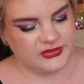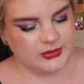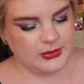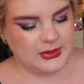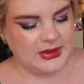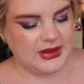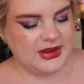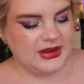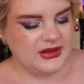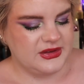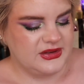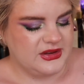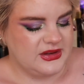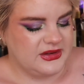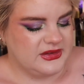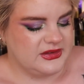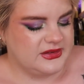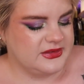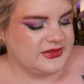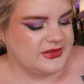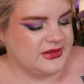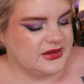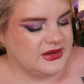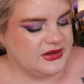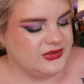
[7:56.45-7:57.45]
So I did
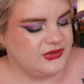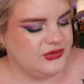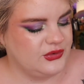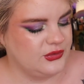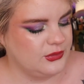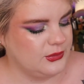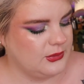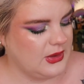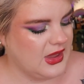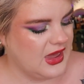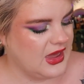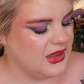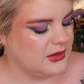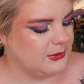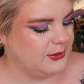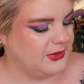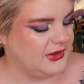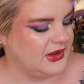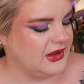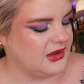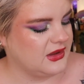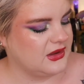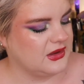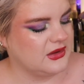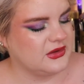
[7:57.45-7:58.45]
decide to
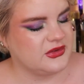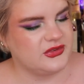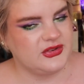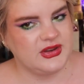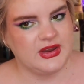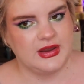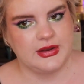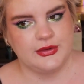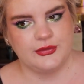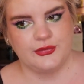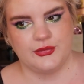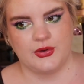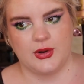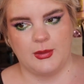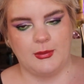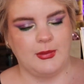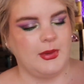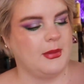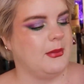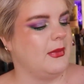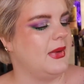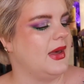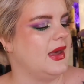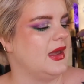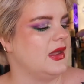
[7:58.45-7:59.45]
hand-pick a shade from
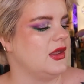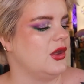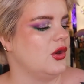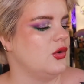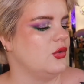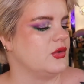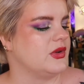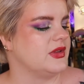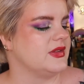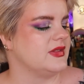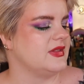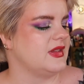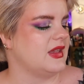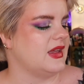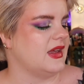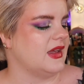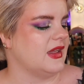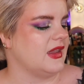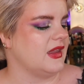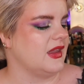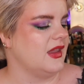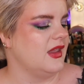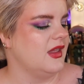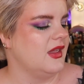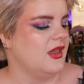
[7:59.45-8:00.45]
my Oden's
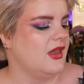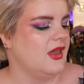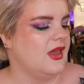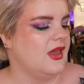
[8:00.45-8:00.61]
Eye